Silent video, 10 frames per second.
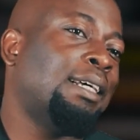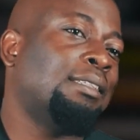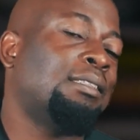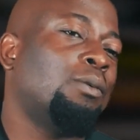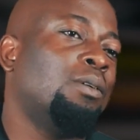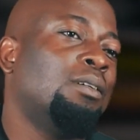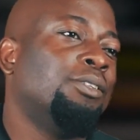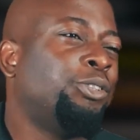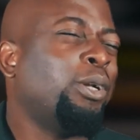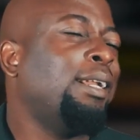that
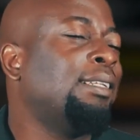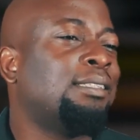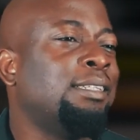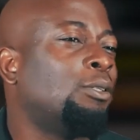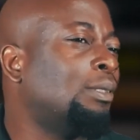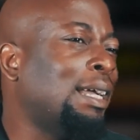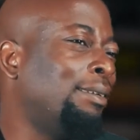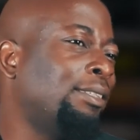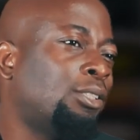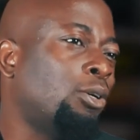journalists need to
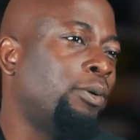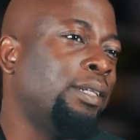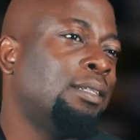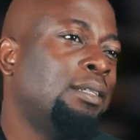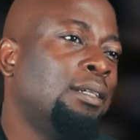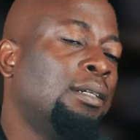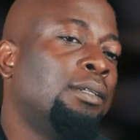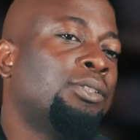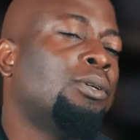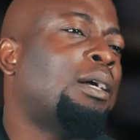tell the story
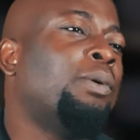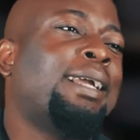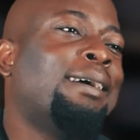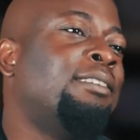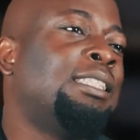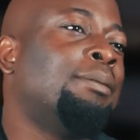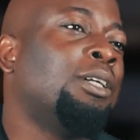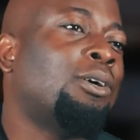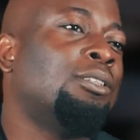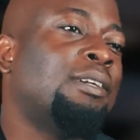so that we can reshape
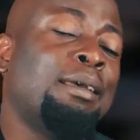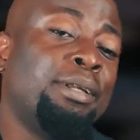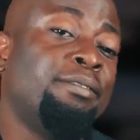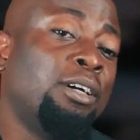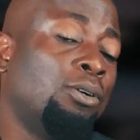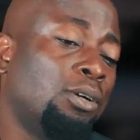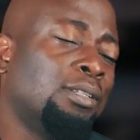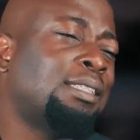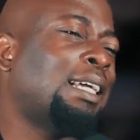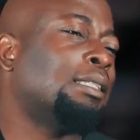the country. I believe a whole
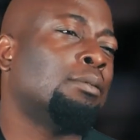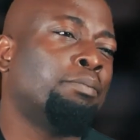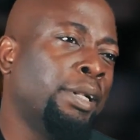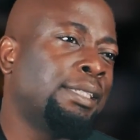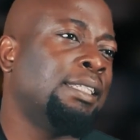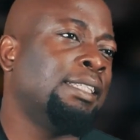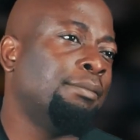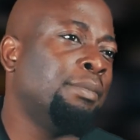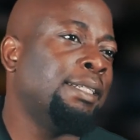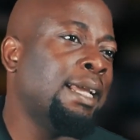lot has been placed in
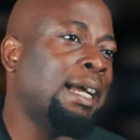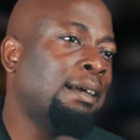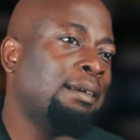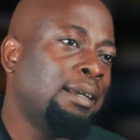the media